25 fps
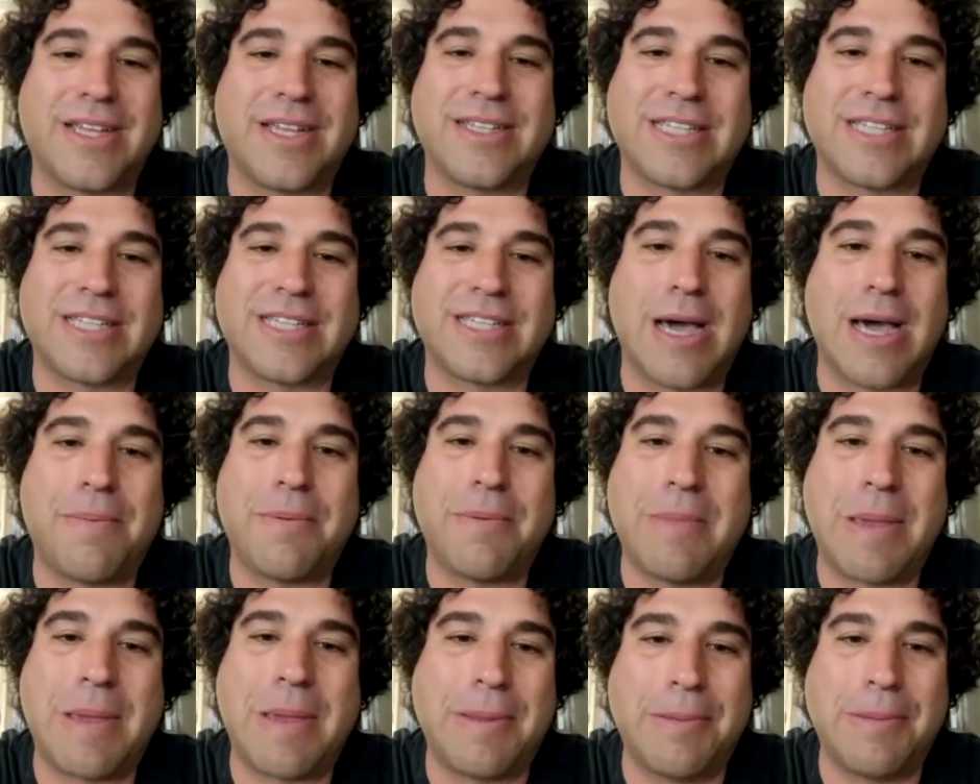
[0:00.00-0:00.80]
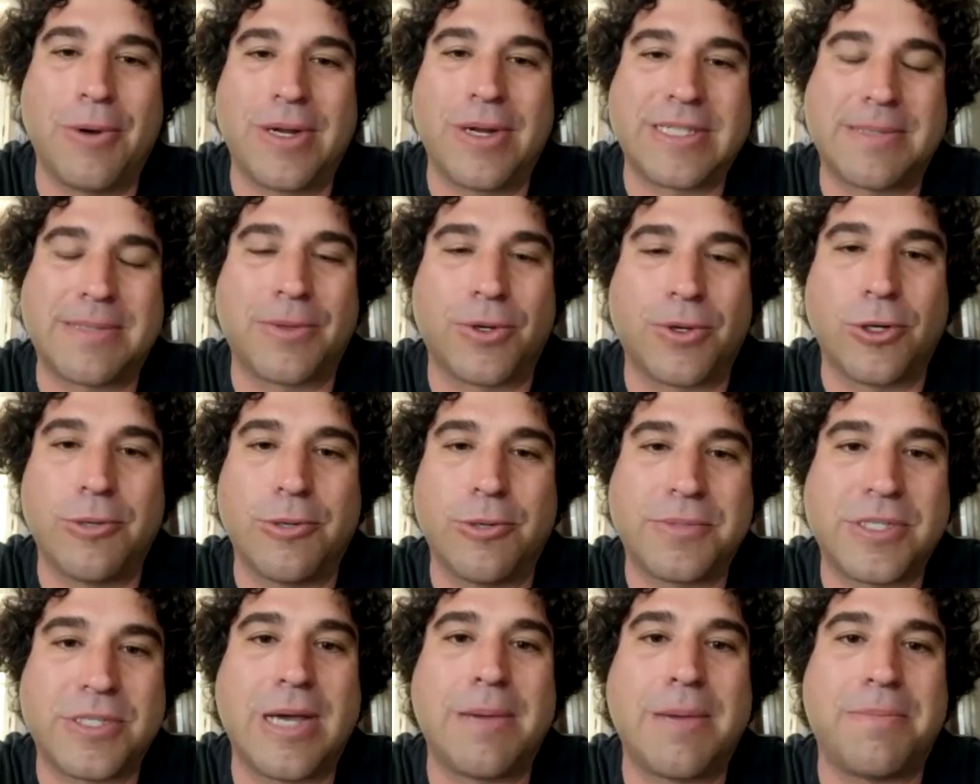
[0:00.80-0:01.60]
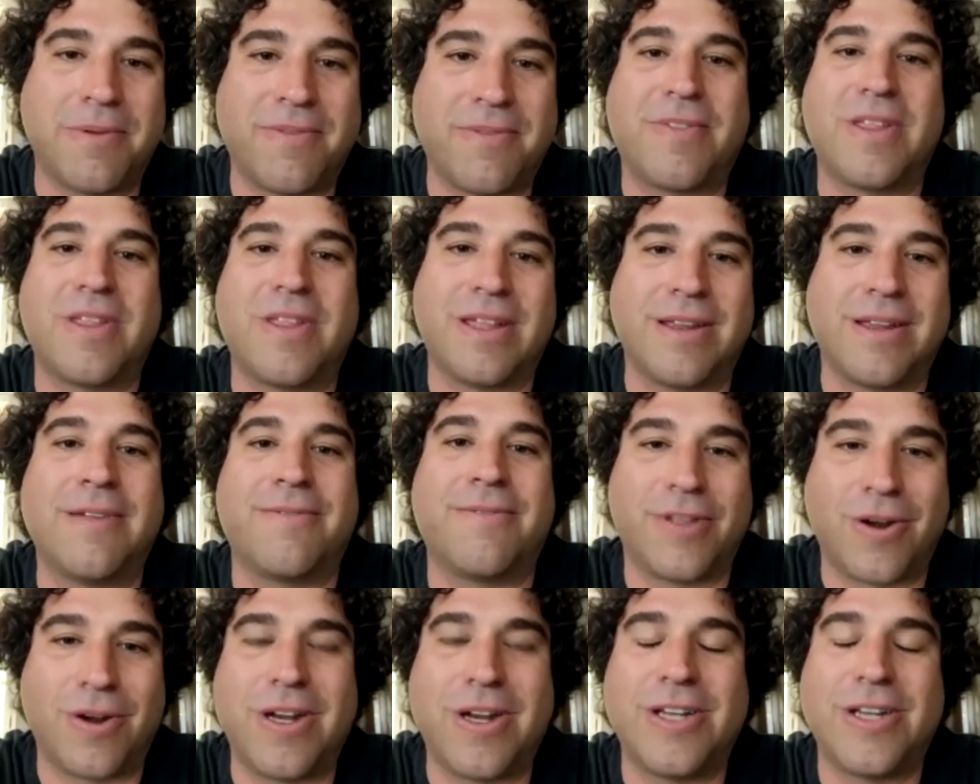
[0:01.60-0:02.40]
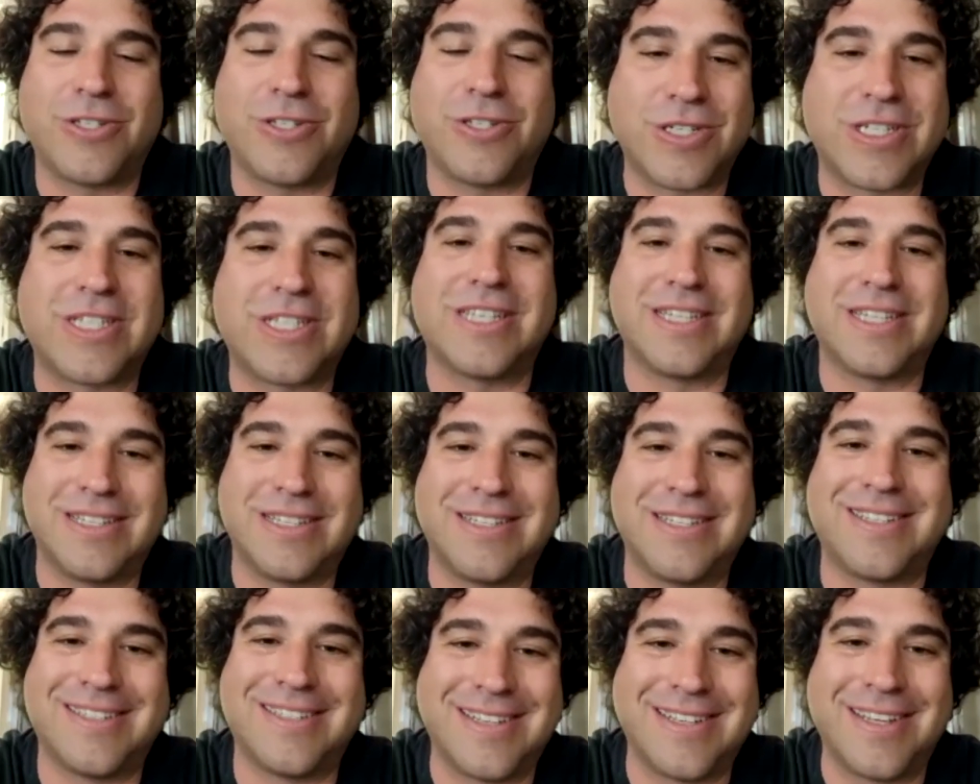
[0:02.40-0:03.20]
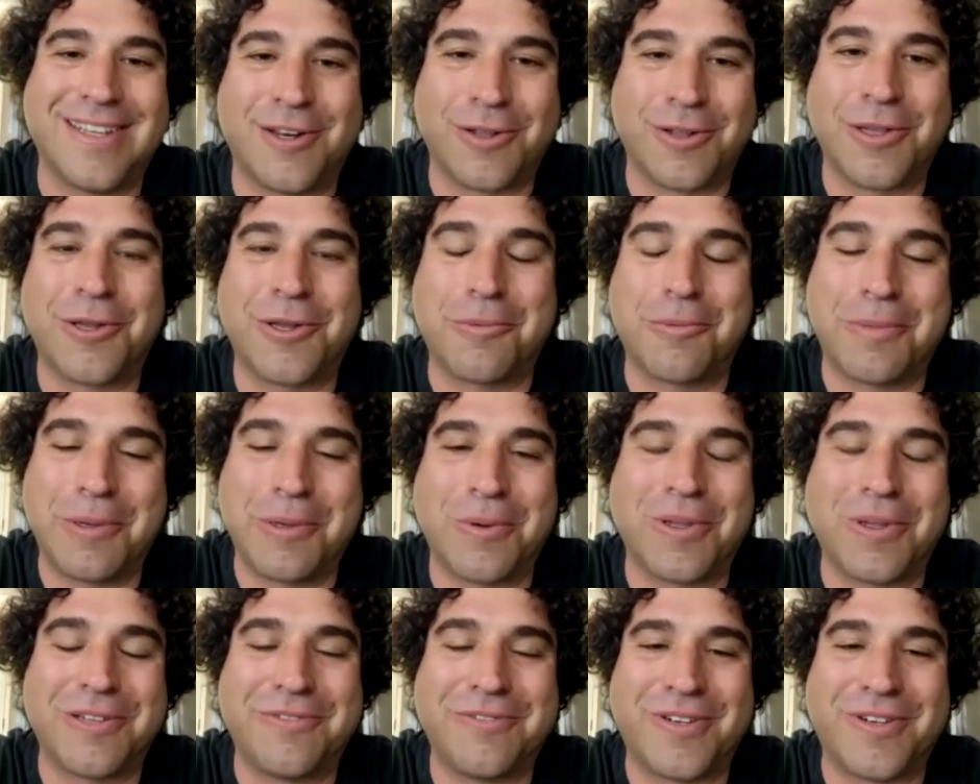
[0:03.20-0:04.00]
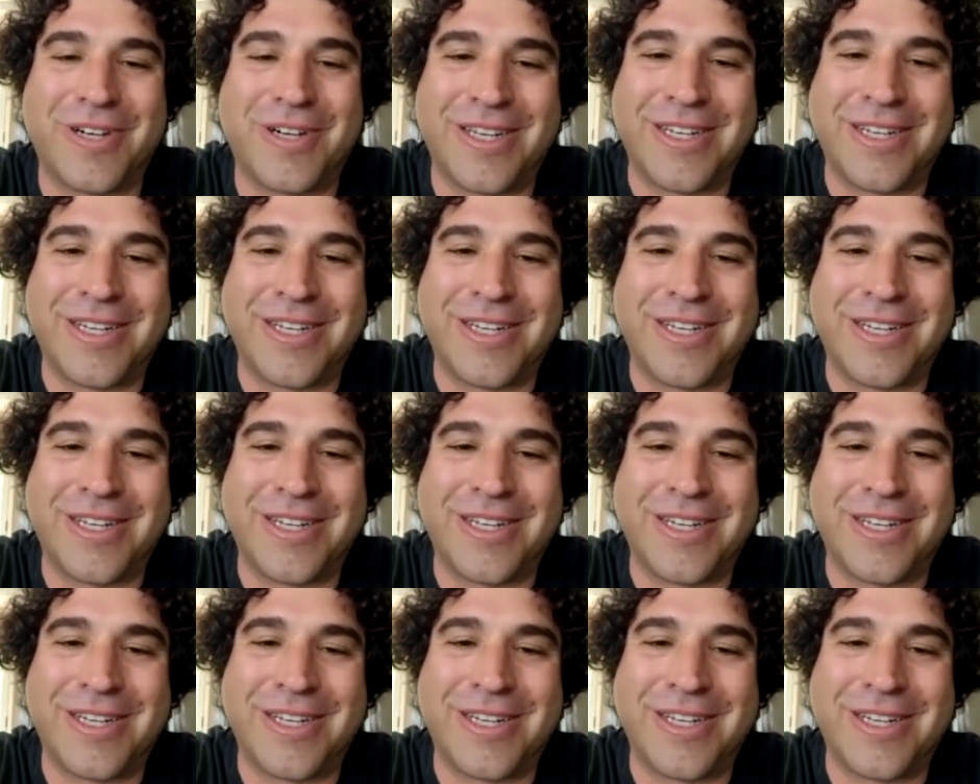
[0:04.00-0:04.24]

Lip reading: up and maybe bring some groups up if they're interested, and it'll be really fun.